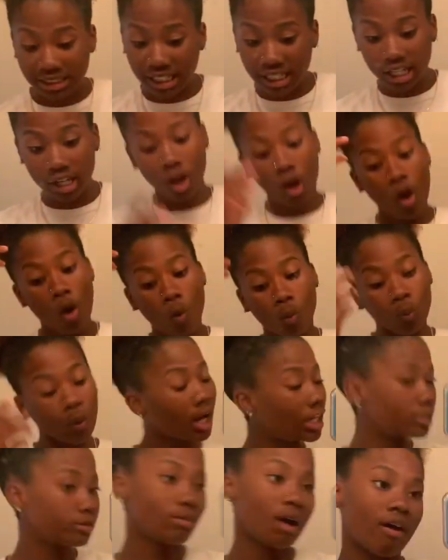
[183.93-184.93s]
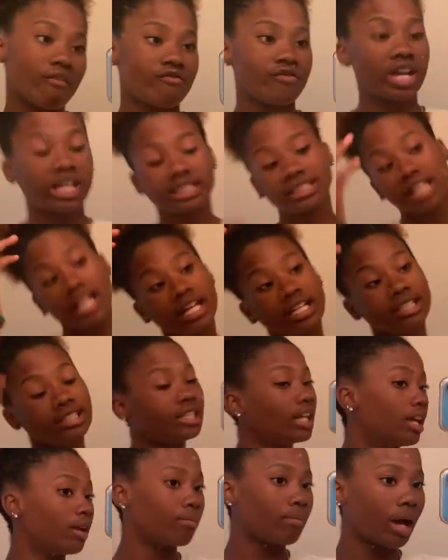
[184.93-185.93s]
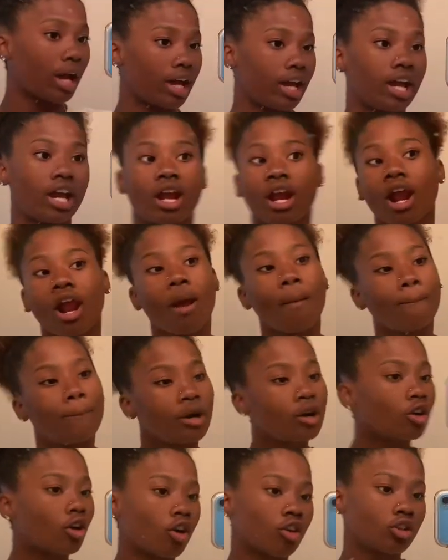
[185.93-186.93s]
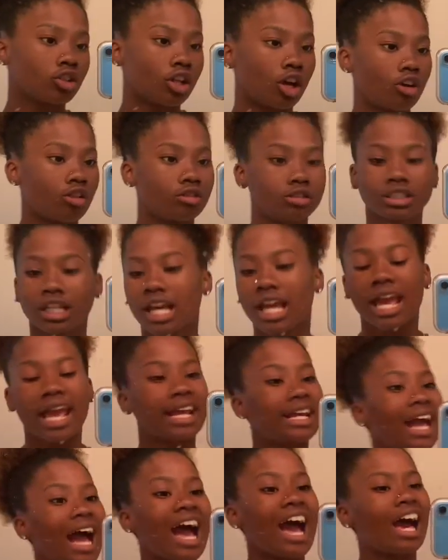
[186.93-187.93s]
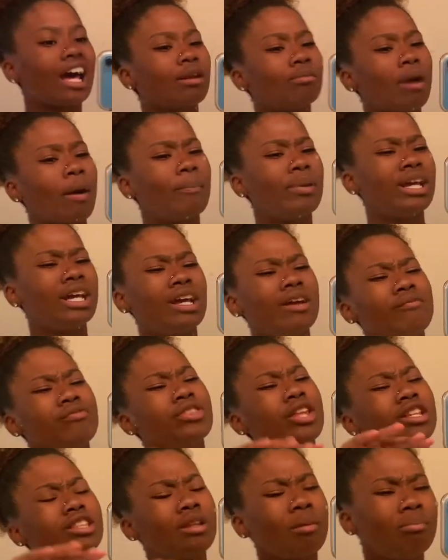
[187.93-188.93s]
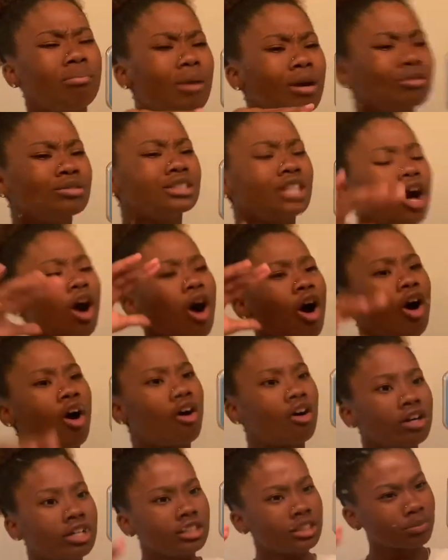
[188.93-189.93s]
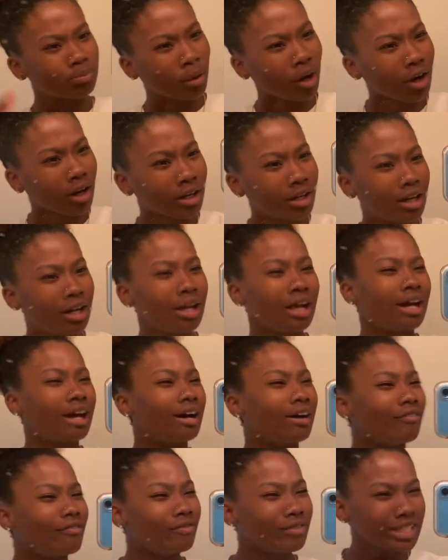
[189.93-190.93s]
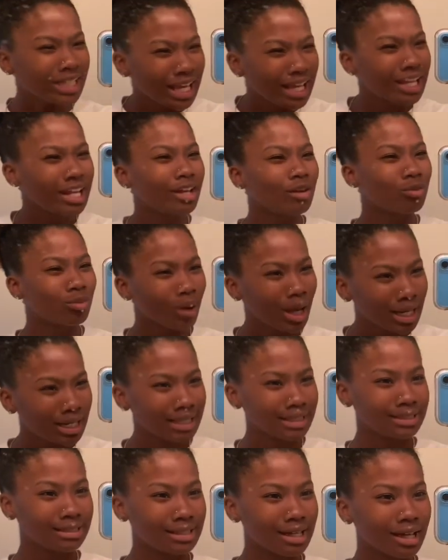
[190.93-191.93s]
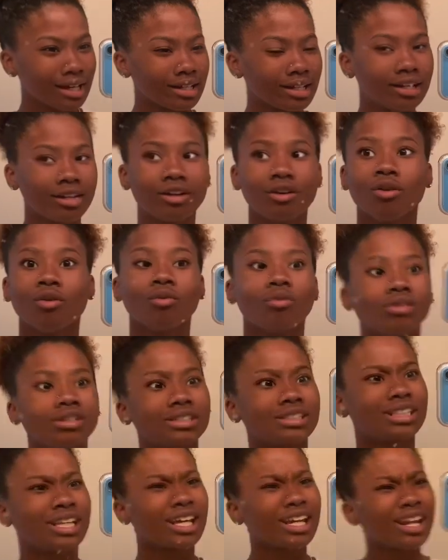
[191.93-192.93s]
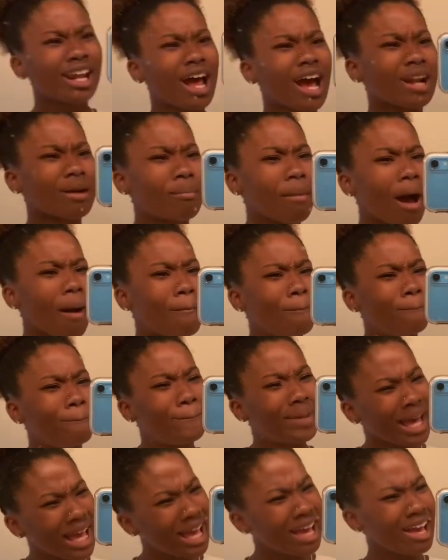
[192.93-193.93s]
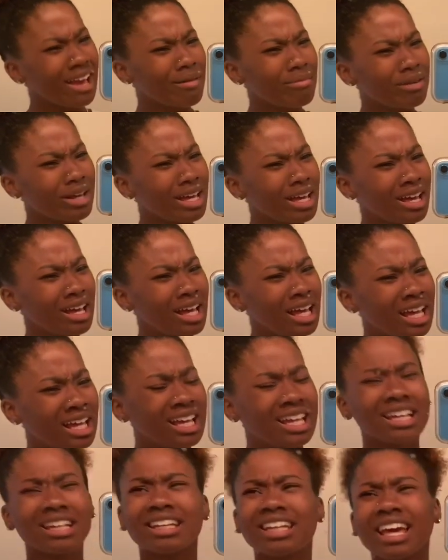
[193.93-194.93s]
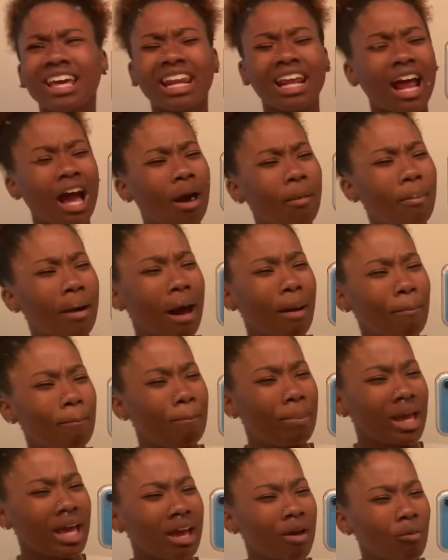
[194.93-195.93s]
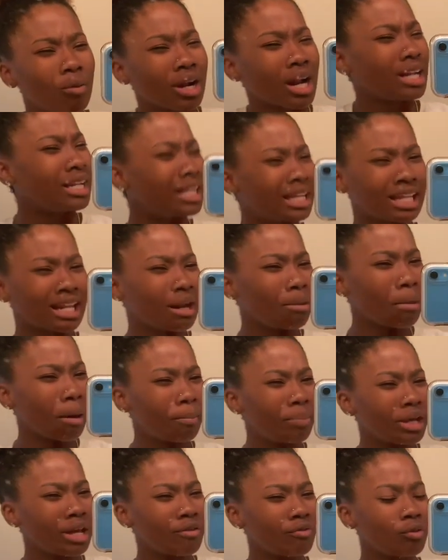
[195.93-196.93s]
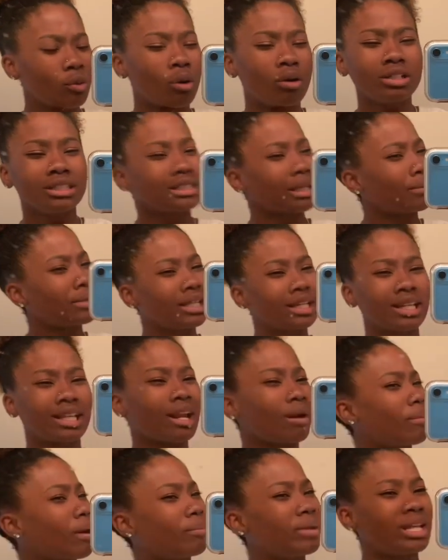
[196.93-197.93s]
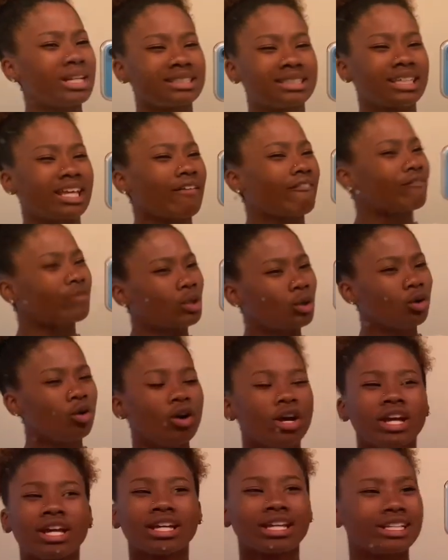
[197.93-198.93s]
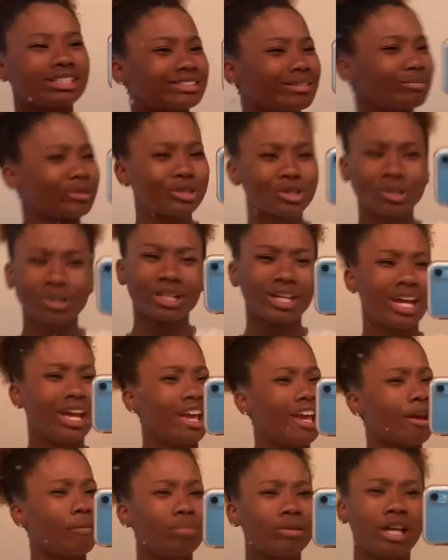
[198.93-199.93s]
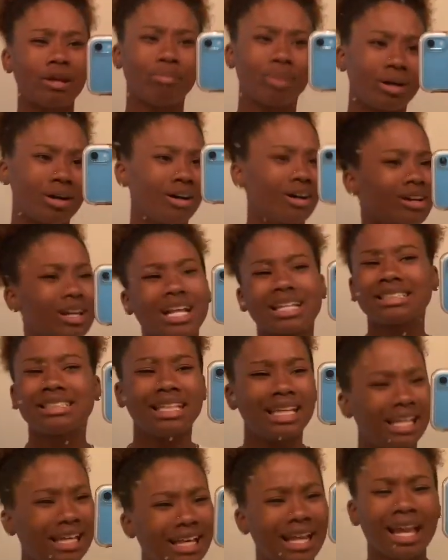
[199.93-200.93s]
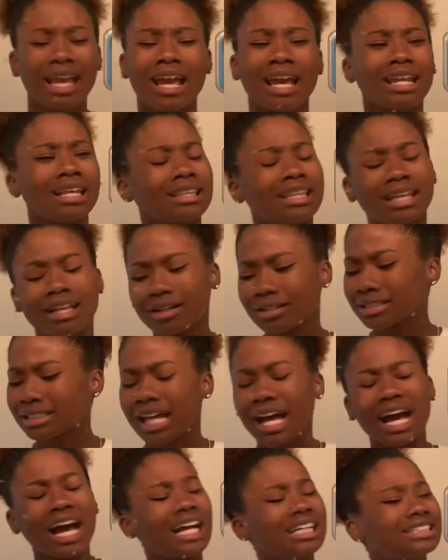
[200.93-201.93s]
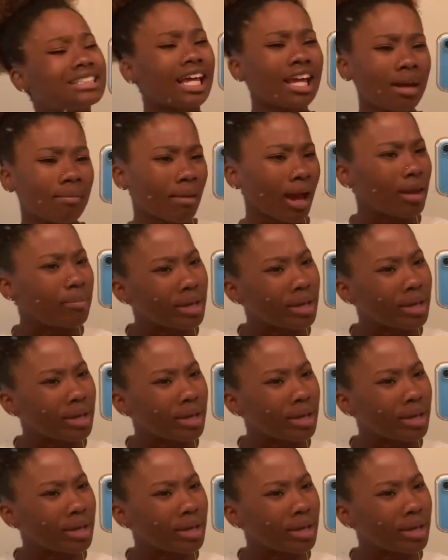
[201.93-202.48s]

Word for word: teeth, wash my face, did my hair, put on clothes, and got out of my bed. the most hardest part of getting ready today was getting out of my bed, man. Get out of my bed. What I need to get out of my bed for? Only time I need to get out of my bed is to get food, get something to drink, and play ball. That's it. Anything else, I stay in my